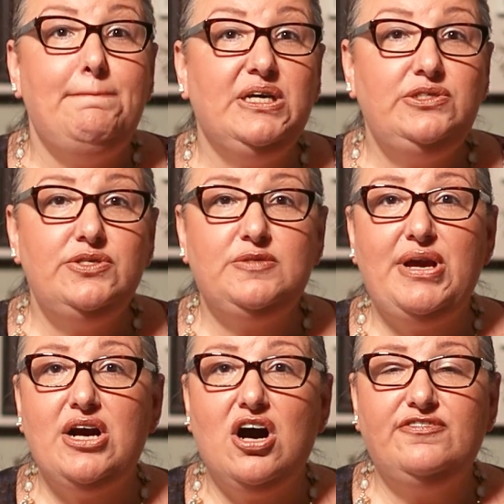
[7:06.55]
Builders
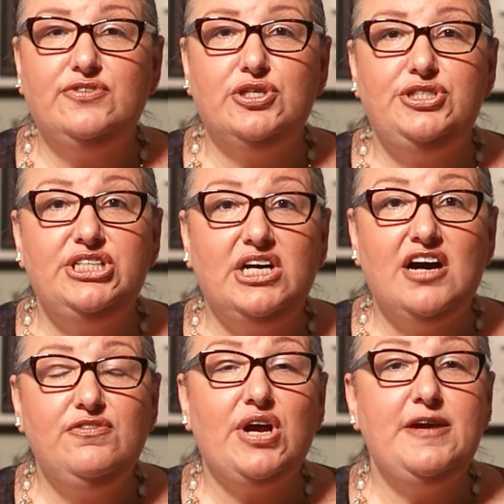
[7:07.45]
may offer to
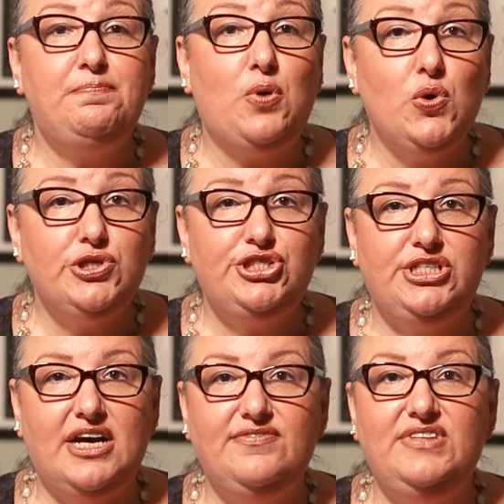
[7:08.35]
cover a
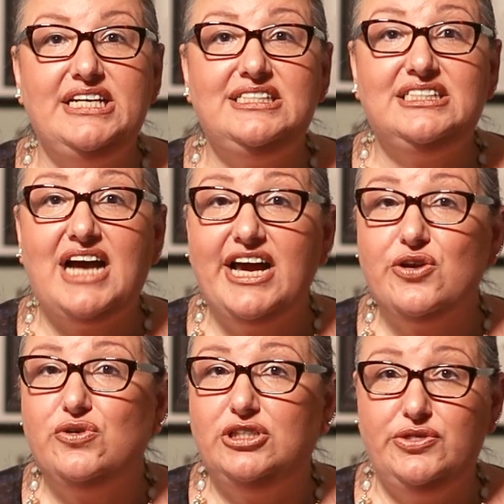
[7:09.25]
portion of the
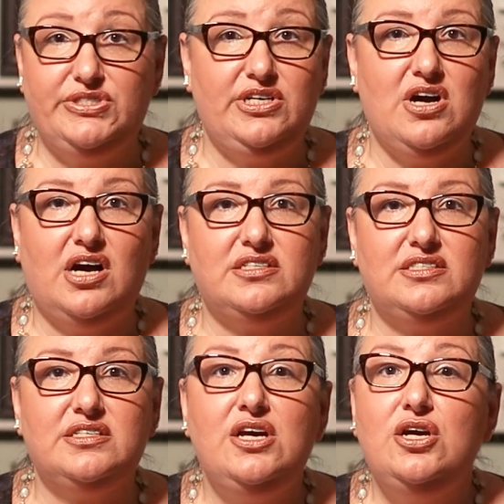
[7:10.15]
entire closing costs,